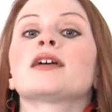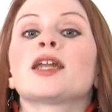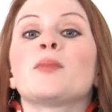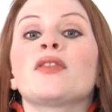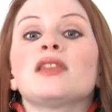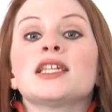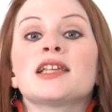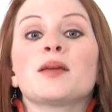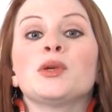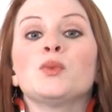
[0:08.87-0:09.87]
in a monthly
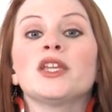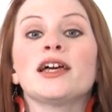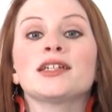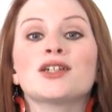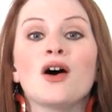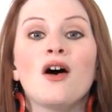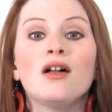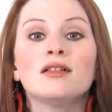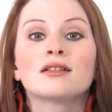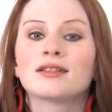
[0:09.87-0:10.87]
segment we like to
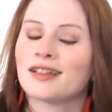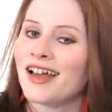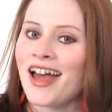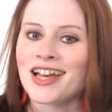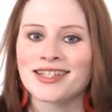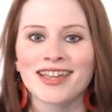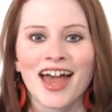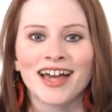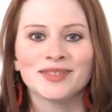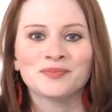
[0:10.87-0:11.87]
call Ask
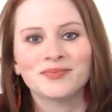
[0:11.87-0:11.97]
Cat.